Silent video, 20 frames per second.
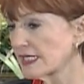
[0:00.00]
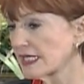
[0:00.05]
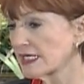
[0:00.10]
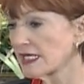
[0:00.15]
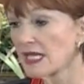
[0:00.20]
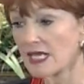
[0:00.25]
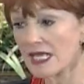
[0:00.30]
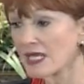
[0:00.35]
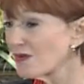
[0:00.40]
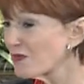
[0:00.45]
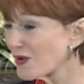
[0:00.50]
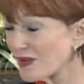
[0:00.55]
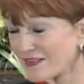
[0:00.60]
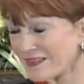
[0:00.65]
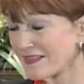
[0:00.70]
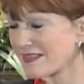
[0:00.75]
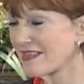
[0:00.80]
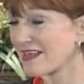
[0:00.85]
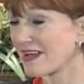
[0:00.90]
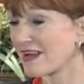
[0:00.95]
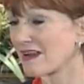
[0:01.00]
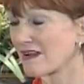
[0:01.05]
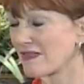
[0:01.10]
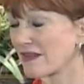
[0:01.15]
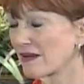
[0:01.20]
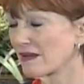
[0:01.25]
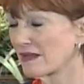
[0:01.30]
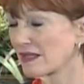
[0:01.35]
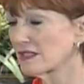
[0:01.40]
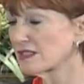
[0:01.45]
He wasn't there. Their
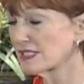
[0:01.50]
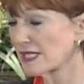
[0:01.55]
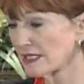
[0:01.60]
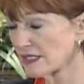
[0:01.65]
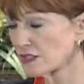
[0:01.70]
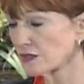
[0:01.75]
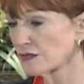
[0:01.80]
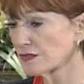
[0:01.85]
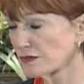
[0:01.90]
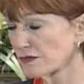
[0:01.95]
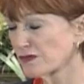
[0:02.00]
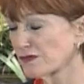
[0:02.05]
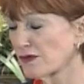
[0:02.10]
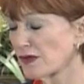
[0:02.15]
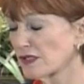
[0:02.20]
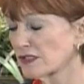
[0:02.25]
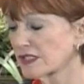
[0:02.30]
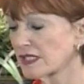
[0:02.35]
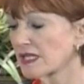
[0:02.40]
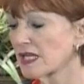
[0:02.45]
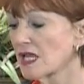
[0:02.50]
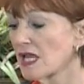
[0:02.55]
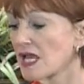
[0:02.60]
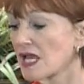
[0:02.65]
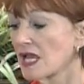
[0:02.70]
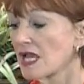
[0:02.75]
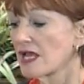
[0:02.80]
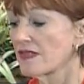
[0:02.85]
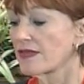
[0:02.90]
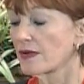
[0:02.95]
intelligence was faulty.
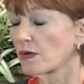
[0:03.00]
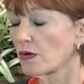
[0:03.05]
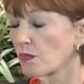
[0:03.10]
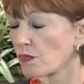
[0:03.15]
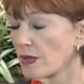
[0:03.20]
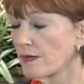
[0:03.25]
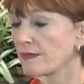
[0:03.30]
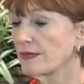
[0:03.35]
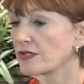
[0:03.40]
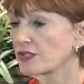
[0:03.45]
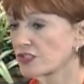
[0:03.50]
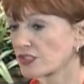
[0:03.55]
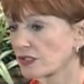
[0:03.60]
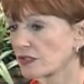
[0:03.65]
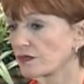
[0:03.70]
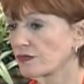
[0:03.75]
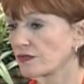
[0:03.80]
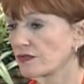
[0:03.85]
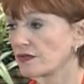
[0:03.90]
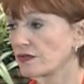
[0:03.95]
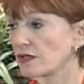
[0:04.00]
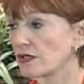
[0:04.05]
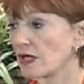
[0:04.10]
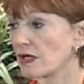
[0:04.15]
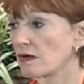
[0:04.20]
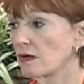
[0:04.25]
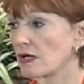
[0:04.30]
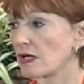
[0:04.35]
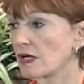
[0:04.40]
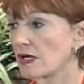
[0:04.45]
There were women, children, uh,
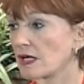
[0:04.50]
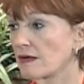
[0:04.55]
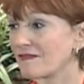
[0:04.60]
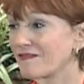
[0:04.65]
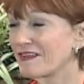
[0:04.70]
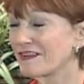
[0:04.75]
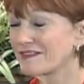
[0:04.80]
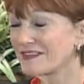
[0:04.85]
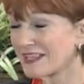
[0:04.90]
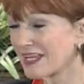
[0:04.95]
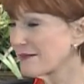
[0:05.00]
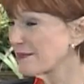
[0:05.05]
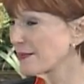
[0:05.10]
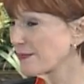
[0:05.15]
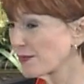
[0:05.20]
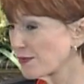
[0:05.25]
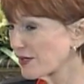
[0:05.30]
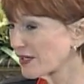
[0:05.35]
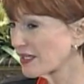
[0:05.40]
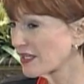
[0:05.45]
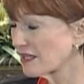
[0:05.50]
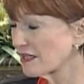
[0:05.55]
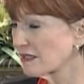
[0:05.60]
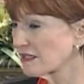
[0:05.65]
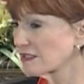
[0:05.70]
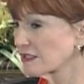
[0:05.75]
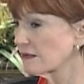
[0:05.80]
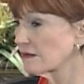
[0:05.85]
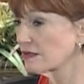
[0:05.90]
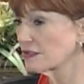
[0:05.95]
uh, 58 people were killed, uh,
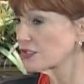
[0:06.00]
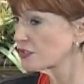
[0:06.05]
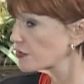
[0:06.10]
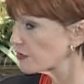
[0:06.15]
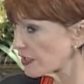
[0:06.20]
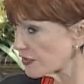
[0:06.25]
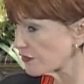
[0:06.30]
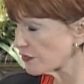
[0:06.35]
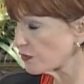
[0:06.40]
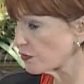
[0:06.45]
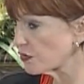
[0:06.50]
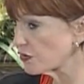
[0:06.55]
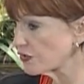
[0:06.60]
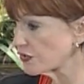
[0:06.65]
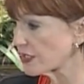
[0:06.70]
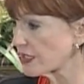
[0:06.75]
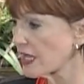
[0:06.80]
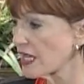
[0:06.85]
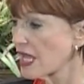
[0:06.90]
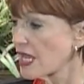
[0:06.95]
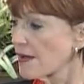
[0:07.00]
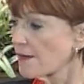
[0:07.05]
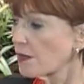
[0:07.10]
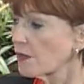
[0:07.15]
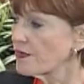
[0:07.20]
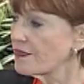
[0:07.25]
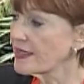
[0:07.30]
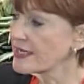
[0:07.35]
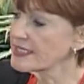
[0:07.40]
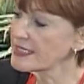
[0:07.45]
200 wounded. But what they
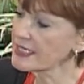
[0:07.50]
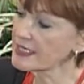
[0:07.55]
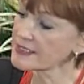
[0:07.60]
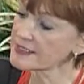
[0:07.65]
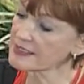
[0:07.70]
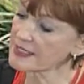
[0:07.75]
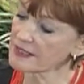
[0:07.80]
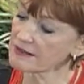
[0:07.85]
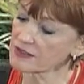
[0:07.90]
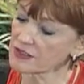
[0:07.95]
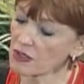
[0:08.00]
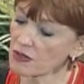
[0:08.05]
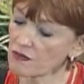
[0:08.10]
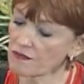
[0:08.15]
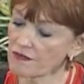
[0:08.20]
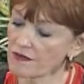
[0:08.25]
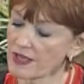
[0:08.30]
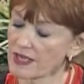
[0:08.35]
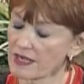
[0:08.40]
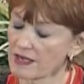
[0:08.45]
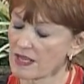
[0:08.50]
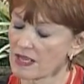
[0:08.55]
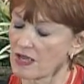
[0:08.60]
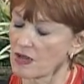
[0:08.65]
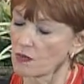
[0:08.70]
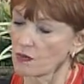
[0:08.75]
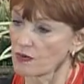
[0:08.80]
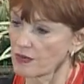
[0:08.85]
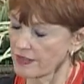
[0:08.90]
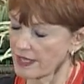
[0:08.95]
did is they dove in with
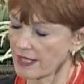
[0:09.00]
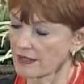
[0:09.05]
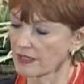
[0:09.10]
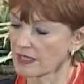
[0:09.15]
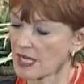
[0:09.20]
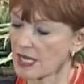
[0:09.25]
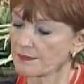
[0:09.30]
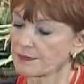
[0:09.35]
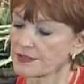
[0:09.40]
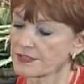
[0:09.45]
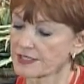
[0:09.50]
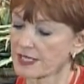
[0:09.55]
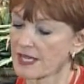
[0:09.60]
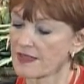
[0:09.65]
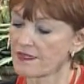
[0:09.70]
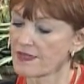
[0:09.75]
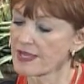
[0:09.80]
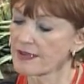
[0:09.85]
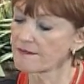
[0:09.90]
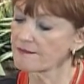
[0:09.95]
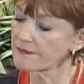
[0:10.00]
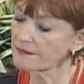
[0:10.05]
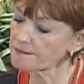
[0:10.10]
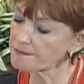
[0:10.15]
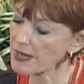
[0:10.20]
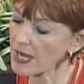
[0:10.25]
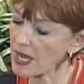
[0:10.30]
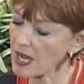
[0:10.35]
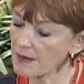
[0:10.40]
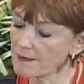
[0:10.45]
the helicopters and they
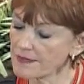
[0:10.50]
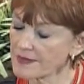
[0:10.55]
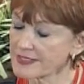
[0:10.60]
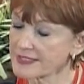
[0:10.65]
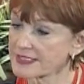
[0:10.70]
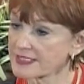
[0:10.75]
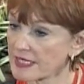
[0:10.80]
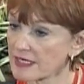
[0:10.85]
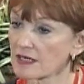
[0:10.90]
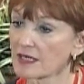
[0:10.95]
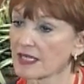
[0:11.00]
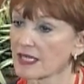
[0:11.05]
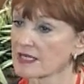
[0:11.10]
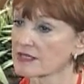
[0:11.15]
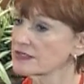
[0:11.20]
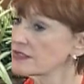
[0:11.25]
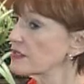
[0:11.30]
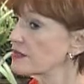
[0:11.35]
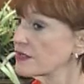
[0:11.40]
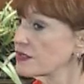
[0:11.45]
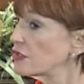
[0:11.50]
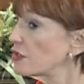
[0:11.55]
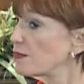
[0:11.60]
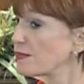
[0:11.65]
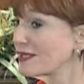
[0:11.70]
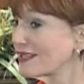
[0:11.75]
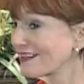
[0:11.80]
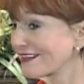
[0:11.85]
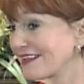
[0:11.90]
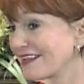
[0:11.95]
bombed the staircase so that nobody could
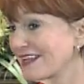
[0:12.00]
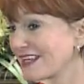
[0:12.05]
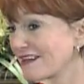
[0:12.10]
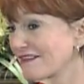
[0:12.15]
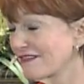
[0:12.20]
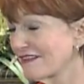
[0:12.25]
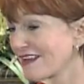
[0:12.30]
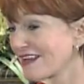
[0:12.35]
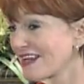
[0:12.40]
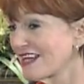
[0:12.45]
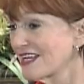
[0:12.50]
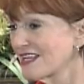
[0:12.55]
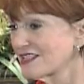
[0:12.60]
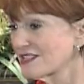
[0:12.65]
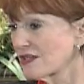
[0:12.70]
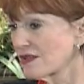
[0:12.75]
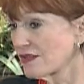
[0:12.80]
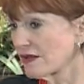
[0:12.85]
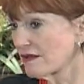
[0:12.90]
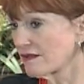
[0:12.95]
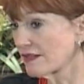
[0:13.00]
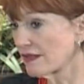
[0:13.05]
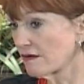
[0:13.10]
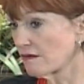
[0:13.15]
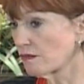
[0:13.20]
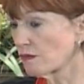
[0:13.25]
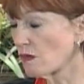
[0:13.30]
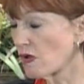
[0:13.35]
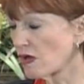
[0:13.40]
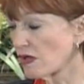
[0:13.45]
leave. So the, the
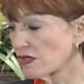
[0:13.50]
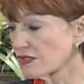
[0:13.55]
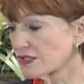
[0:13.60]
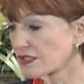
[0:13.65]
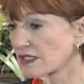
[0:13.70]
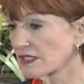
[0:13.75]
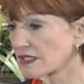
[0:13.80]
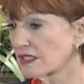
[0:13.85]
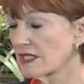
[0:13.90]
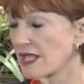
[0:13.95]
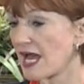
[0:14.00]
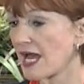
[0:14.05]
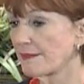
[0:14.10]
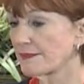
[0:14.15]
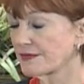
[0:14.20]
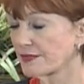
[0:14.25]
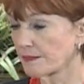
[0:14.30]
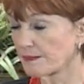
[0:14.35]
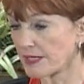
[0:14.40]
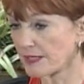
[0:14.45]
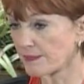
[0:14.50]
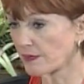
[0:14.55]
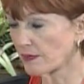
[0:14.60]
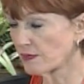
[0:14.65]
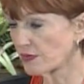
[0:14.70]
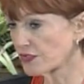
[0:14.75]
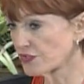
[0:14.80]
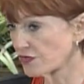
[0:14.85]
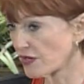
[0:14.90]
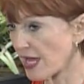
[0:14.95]
walls collapsed, the people
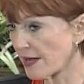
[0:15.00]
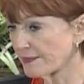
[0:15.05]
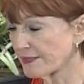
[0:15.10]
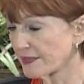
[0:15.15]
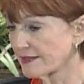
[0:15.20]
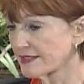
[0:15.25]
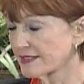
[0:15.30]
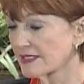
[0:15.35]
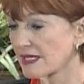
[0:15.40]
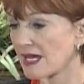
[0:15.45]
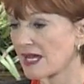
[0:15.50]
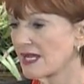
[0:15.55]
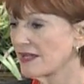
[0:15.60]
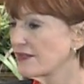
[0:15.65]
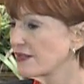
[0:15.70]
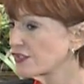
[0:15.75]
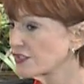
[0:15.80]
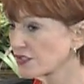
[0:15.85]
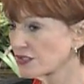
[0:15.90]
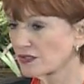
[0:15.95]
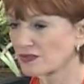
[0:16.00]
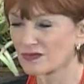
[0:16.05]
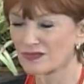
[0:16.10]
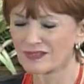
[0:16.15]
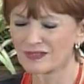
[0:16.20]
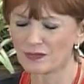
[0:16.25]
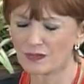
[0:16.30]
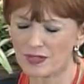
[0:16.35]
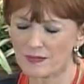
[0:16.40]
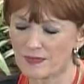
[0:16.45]
were trapped inside, the children,
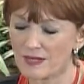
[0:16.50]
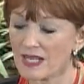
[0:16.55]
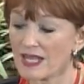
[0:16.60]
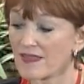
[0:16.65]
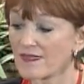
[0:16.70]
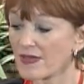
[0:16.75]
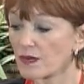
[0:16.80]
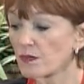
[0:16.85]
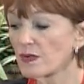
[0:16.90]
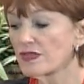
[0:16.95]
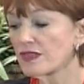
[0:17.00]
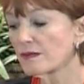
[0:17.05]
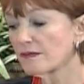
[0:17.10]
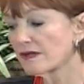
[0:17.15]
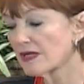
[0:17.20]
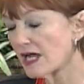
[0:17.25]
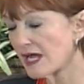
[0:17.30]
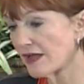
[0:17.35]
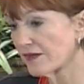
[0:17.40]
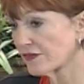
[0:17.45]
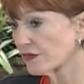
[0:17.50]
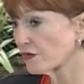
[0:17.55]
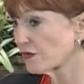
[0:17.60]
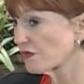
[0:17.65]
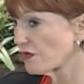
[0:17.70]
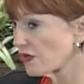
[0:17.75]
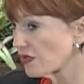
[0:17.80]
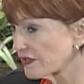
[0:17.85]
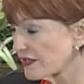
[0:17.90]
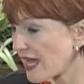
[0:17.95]
the women. And then when the guys
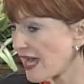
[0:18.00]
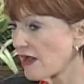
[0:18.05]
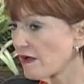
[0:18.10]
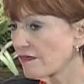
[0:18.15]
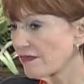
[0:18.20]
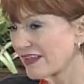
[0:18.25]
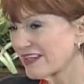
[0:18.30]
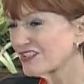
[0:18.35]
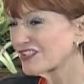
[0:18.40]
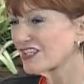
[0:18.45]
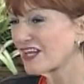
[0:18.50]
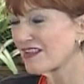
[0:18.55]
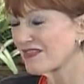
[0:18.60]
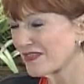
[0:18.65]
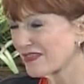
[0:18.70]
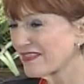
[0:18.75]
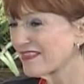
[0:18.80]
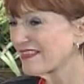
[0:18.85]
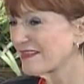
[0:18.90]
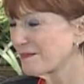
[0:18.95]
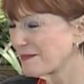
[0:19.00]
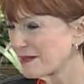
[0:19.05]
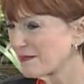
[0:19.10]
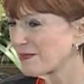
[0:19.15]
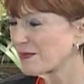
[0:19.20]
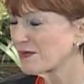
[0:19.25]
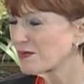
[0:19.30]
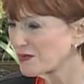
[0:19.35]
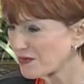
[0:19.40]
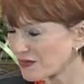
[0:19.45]
crawled out, they shot the
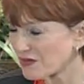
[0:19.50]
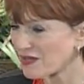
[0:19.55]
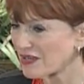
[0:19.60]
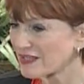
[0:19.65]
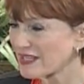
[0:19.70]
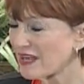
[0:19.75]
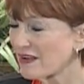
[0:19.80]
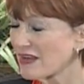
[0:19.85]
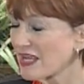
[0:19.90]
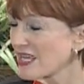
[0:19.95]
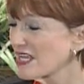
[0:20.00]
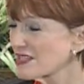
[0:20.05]
people who crawled out.